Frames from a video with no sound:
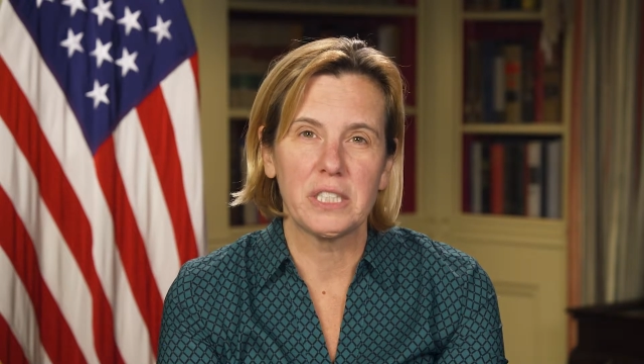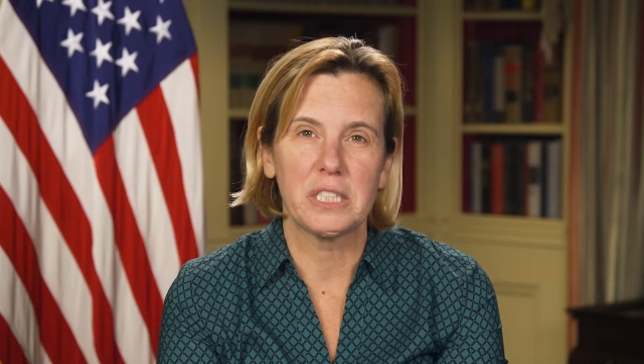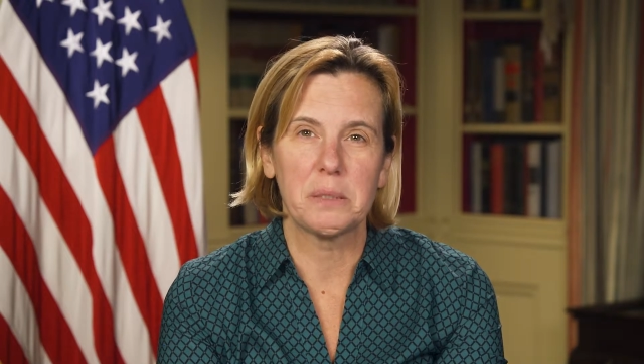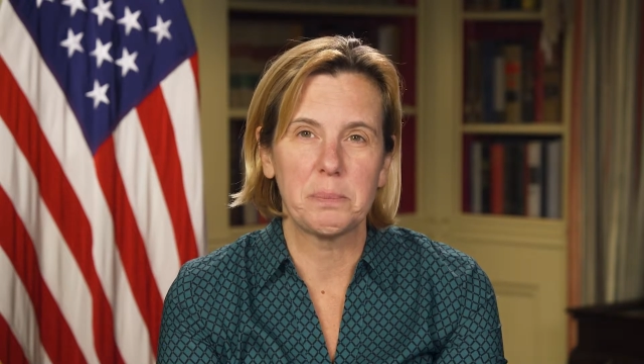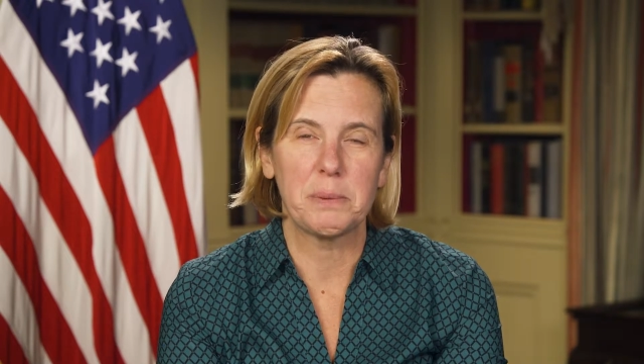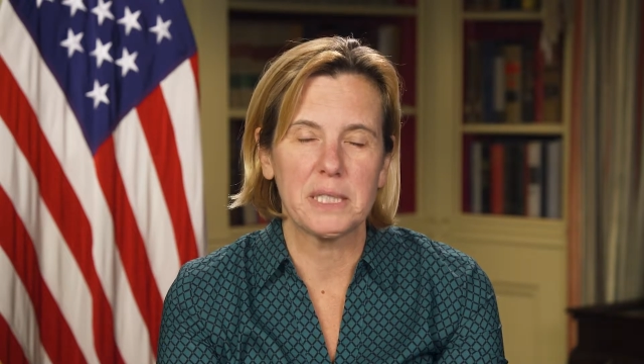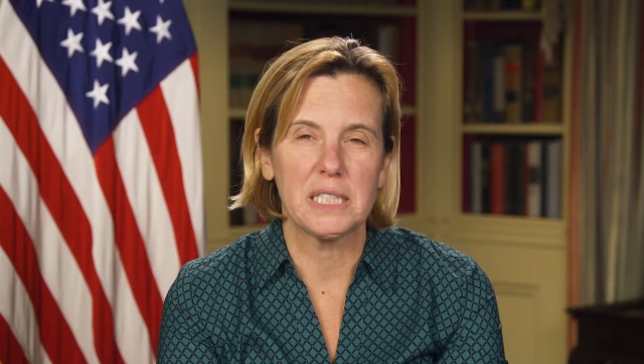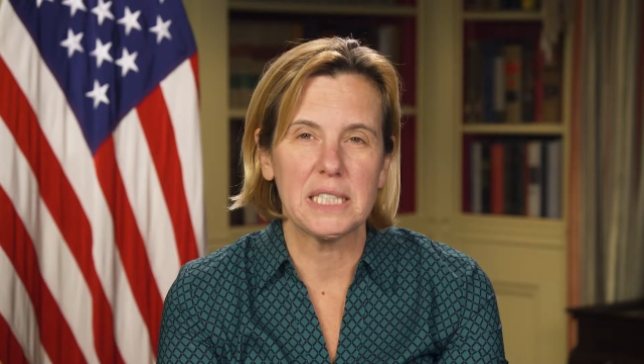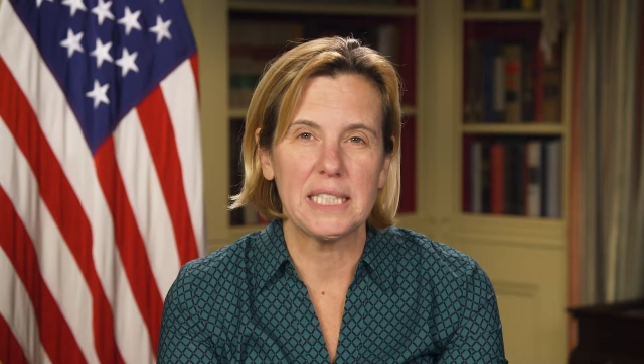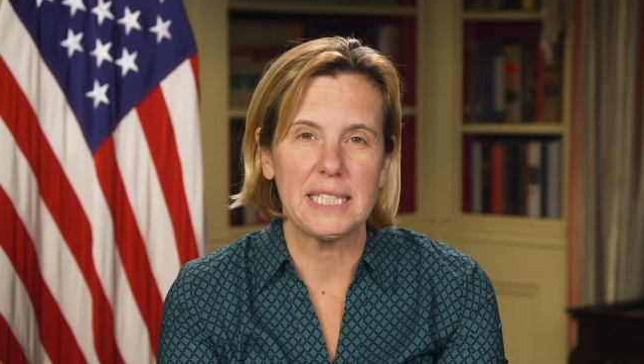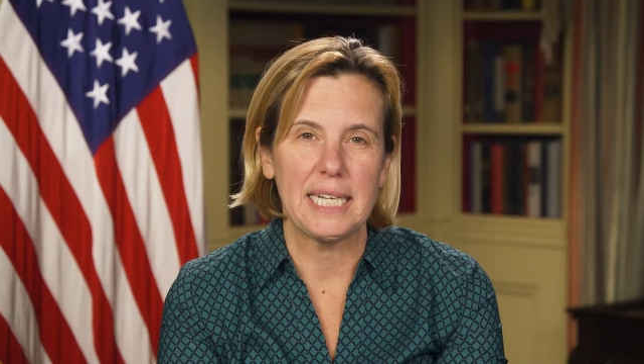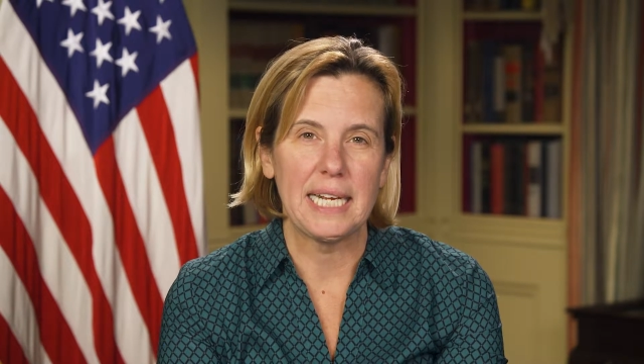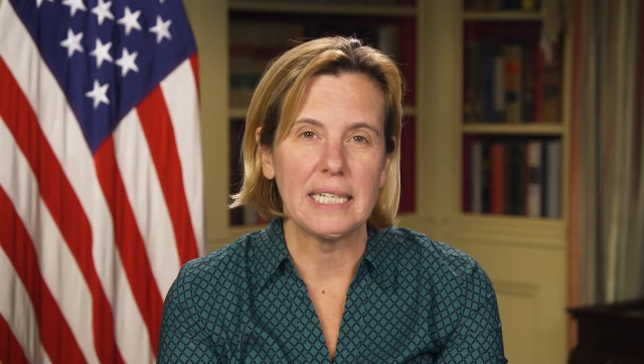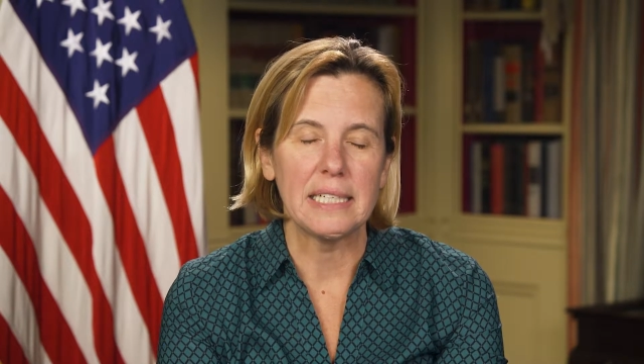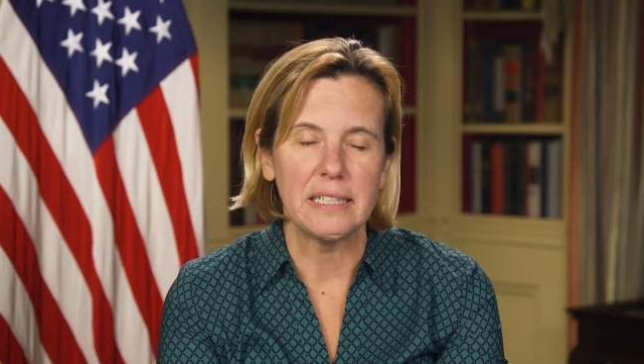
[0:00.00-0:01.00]
spirit
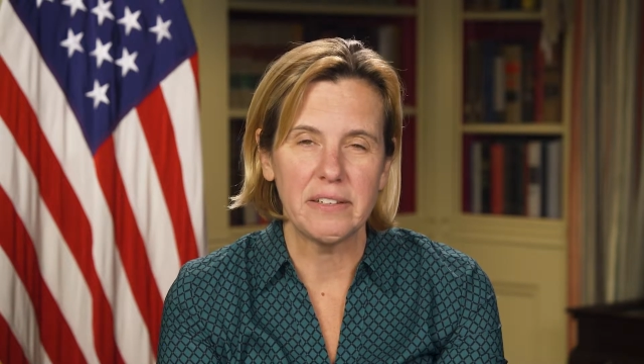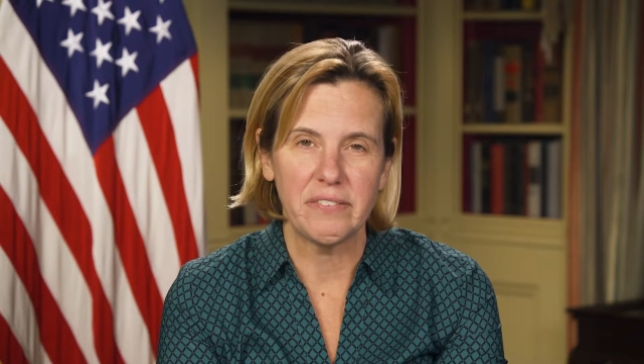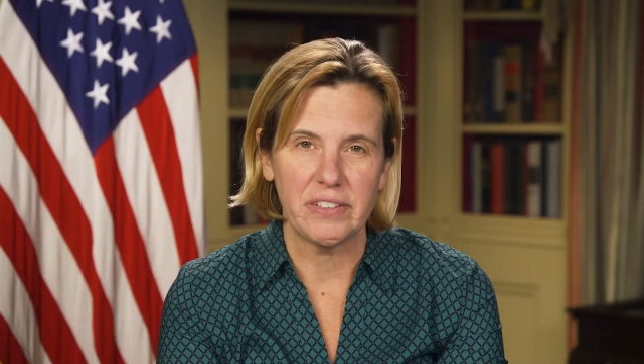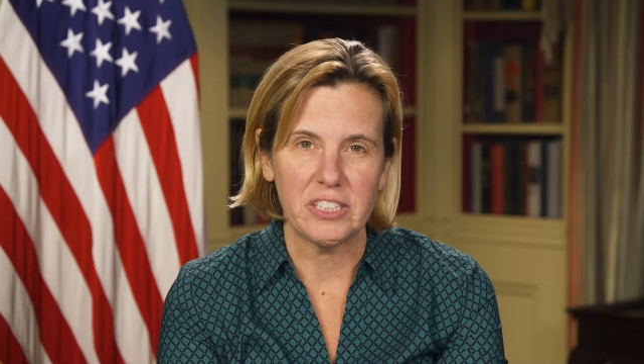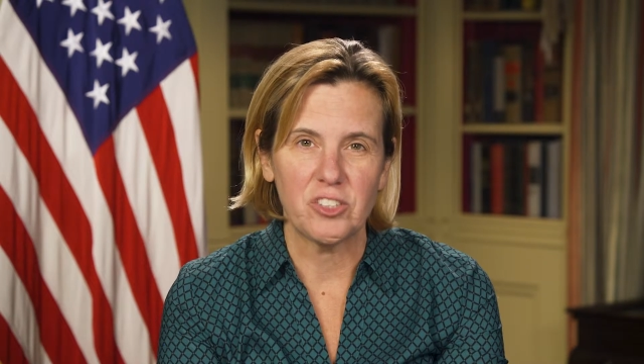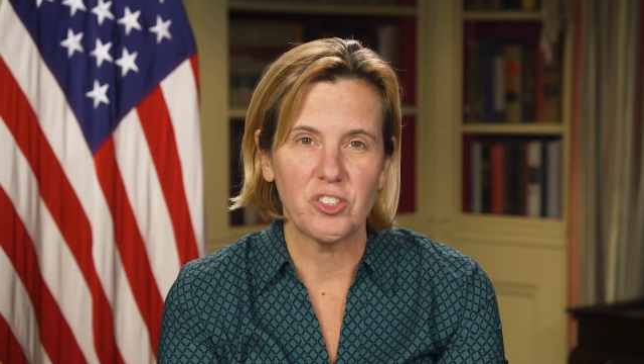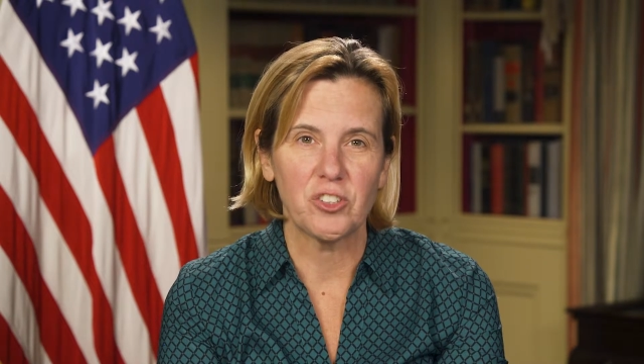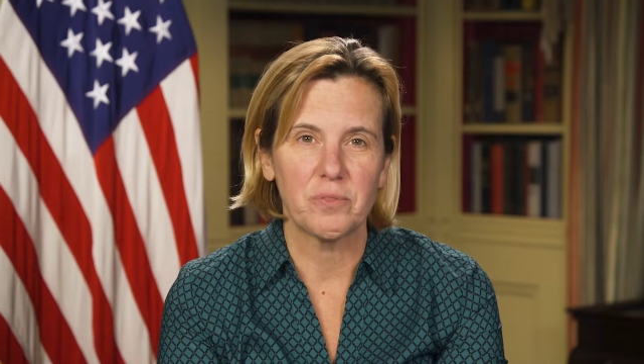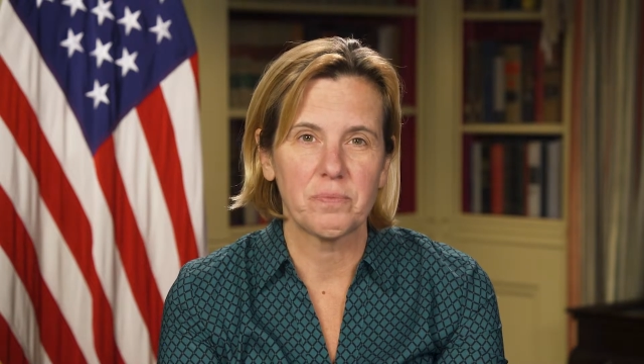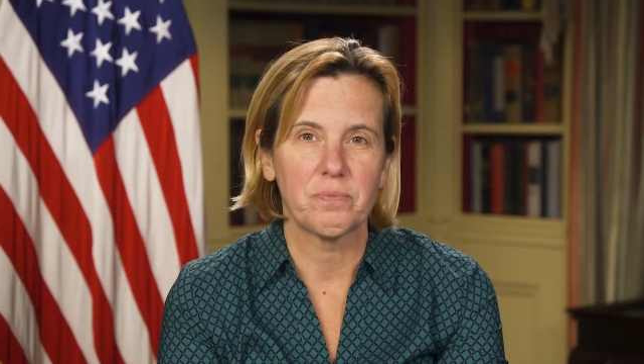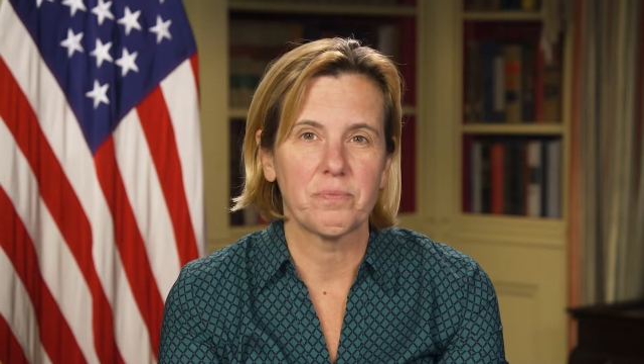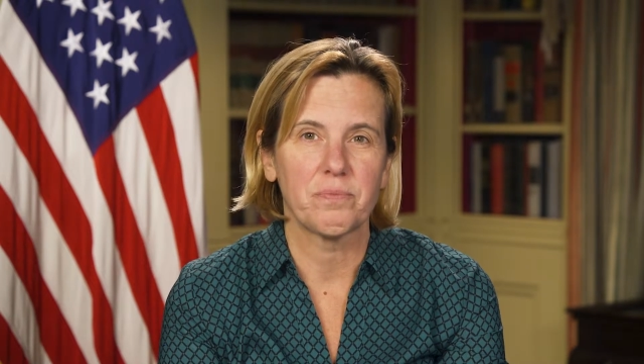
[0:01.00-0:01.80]
and innovation.